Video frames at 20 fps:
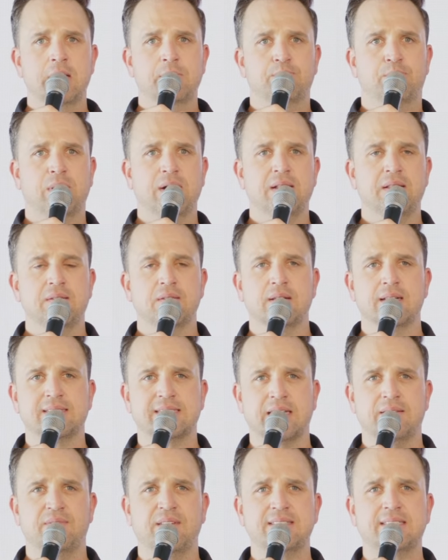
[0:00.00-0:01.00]
But
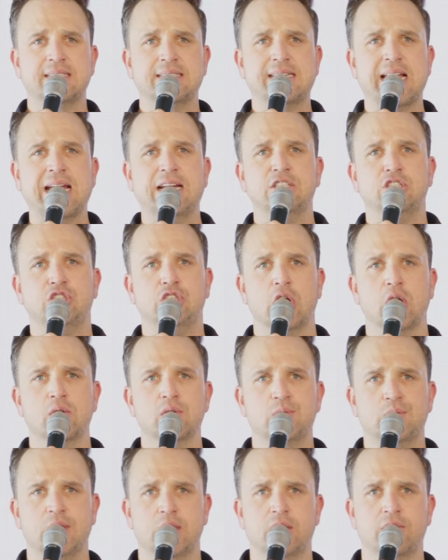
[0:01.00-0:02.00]
listen, this is a
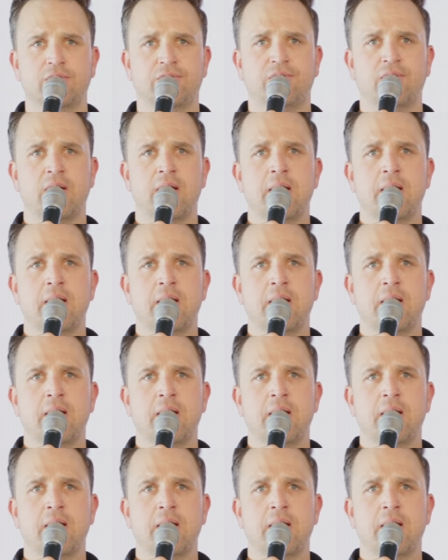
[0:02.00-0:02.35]
Joseph